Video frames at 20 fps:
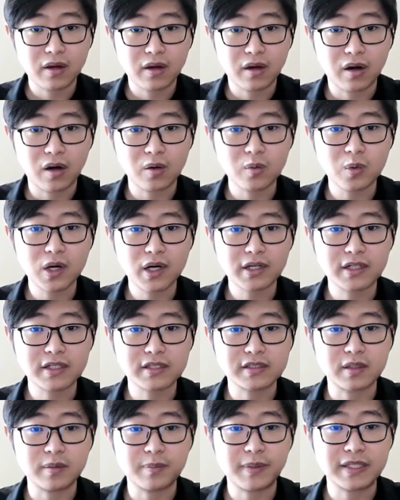Our work
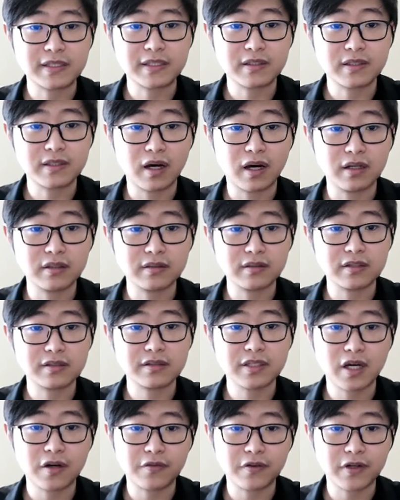is based on the
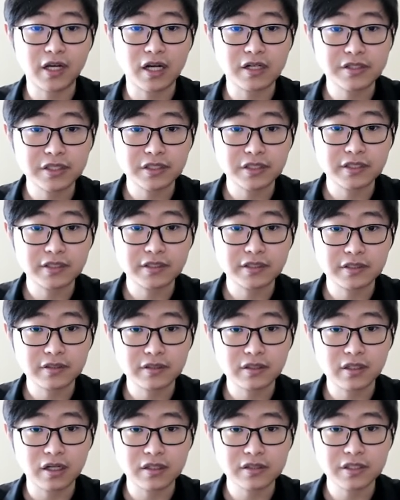
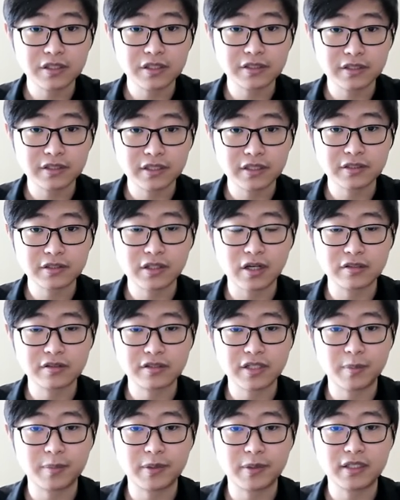self-consciousness
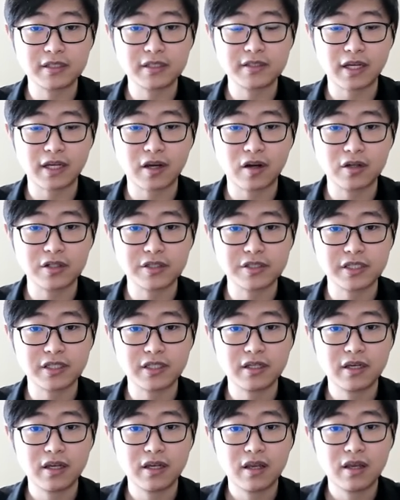concept in
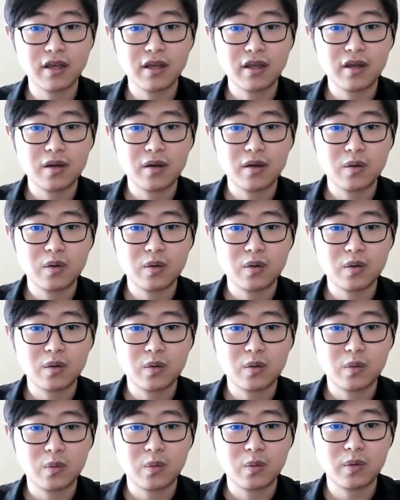psychology,
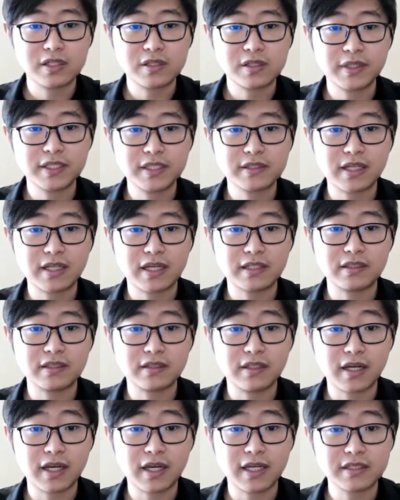which means that
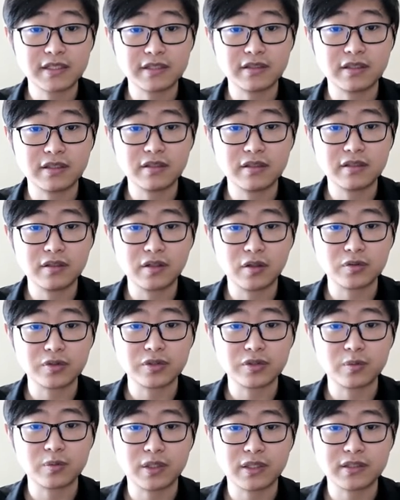the agent
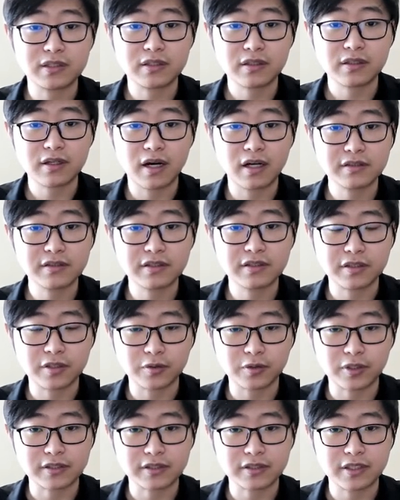knows what
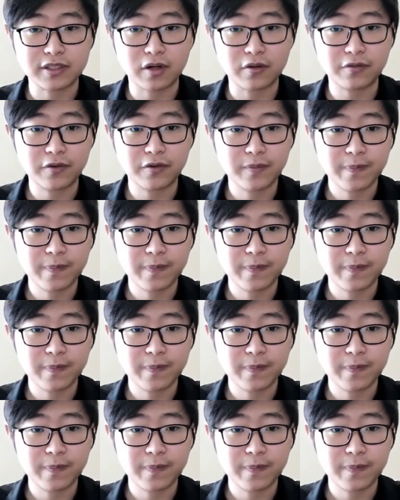constitutes itself.